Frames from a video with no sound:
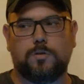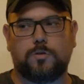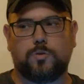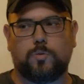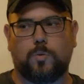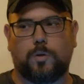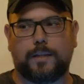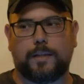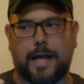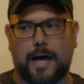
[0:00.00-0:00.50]

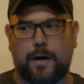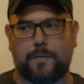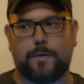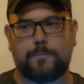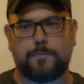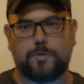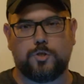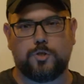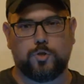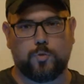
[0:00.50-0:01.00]
to allow
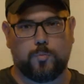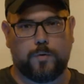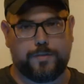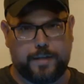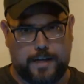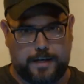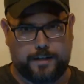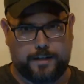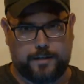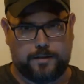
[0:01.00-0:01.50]
them to do what
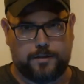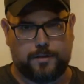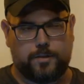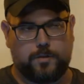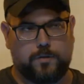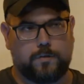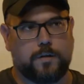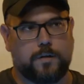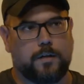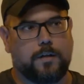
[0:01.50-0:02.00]
they need to do.